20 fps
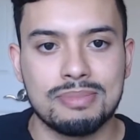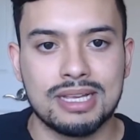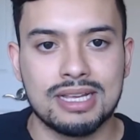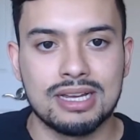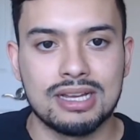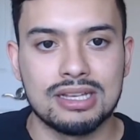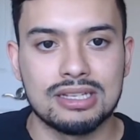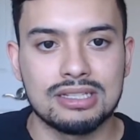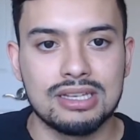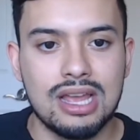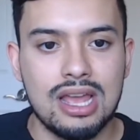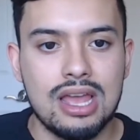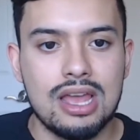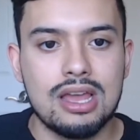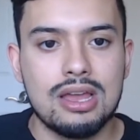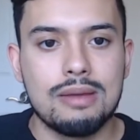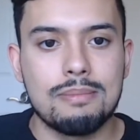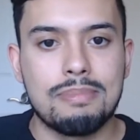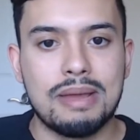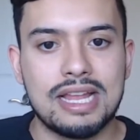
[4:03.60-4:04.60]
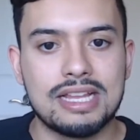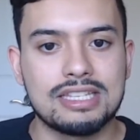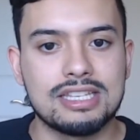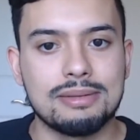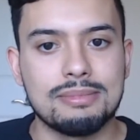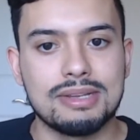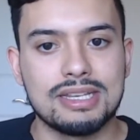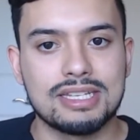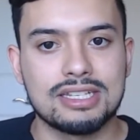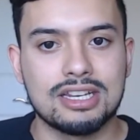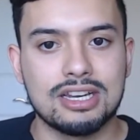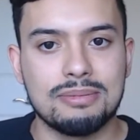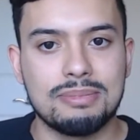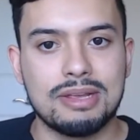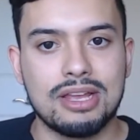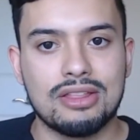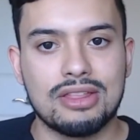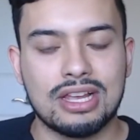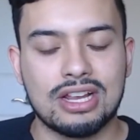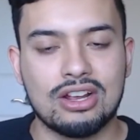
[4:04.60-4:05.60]
because Ben Simmons is going to
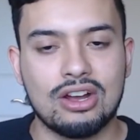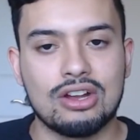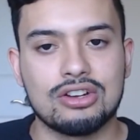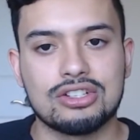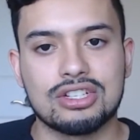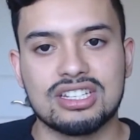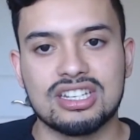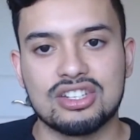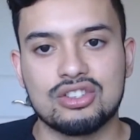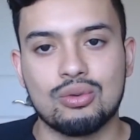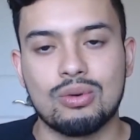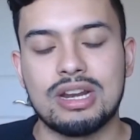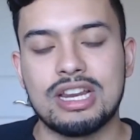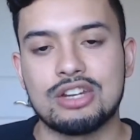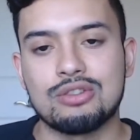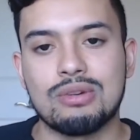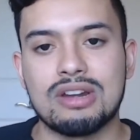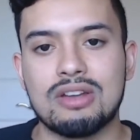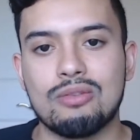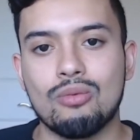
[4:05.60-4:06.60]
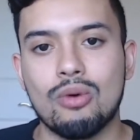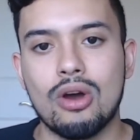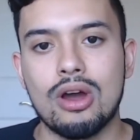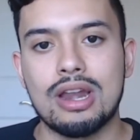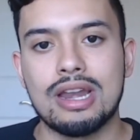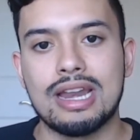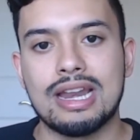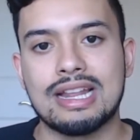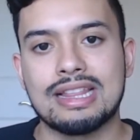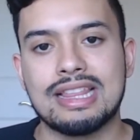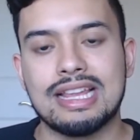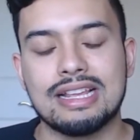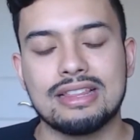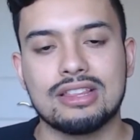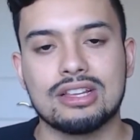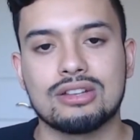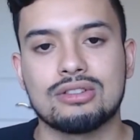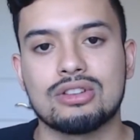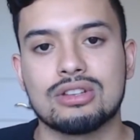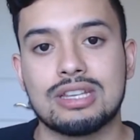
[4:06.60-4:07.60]
be on that contract to 2021, and I think
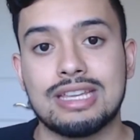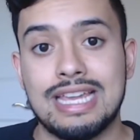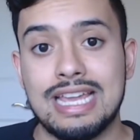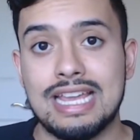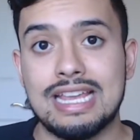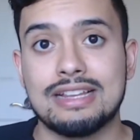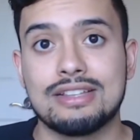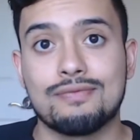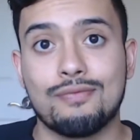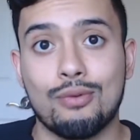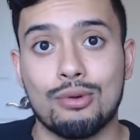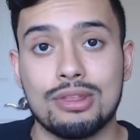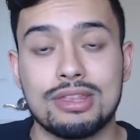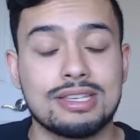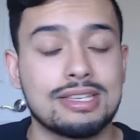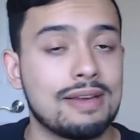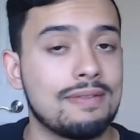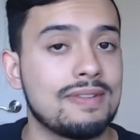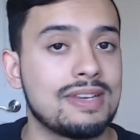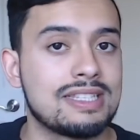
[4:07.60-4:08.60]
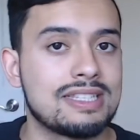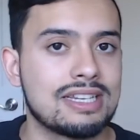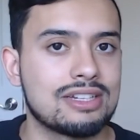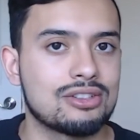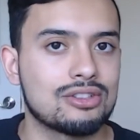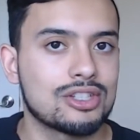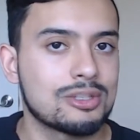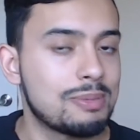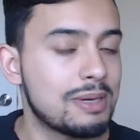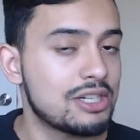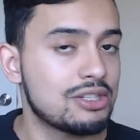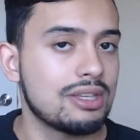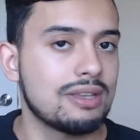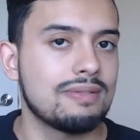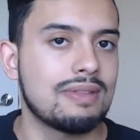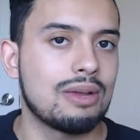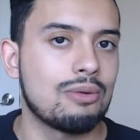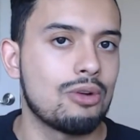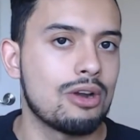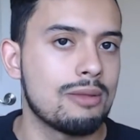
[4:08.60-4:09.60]
the key for the 76ers, especially
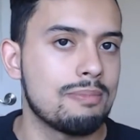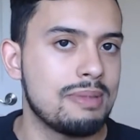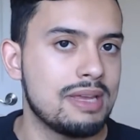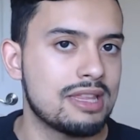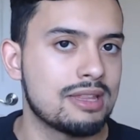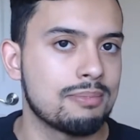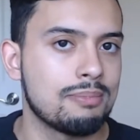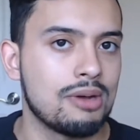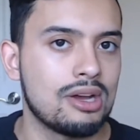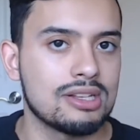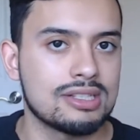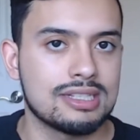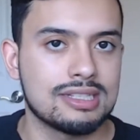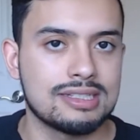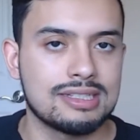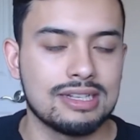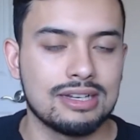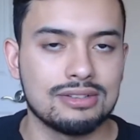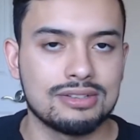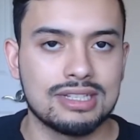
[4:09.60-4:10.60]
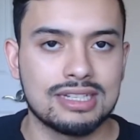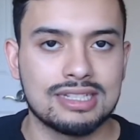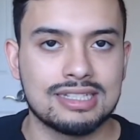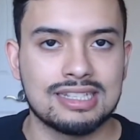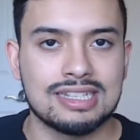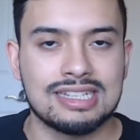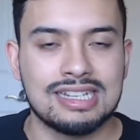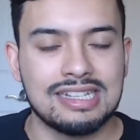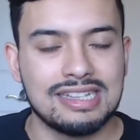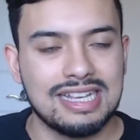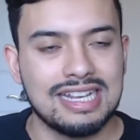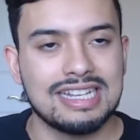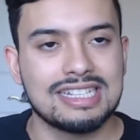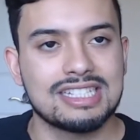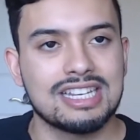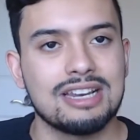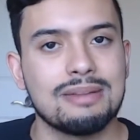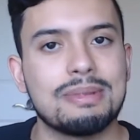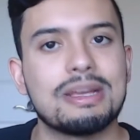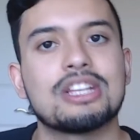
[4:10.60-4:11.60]
if they want to beat the Boston Celtics, because I think
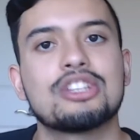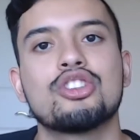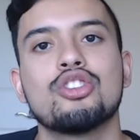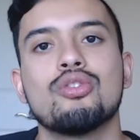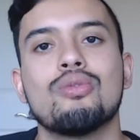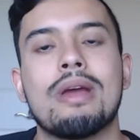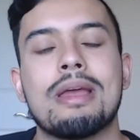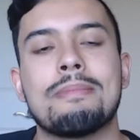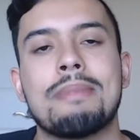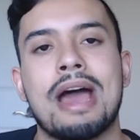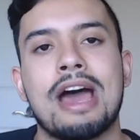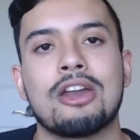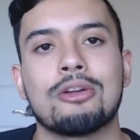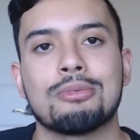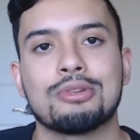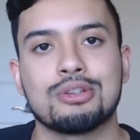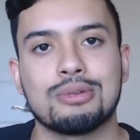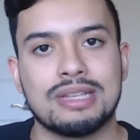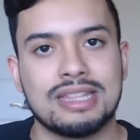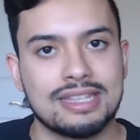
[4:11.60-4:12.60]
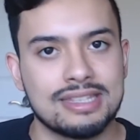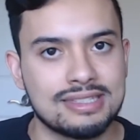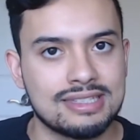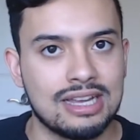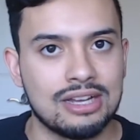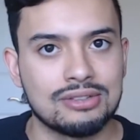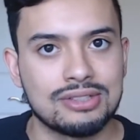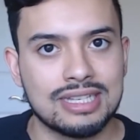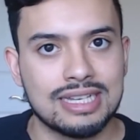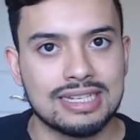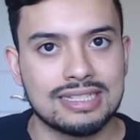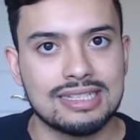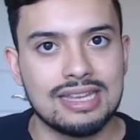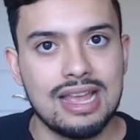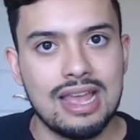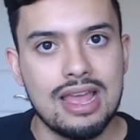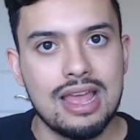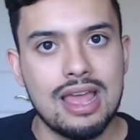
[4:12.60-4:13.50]
it's going to be a two-way battle between the Celtics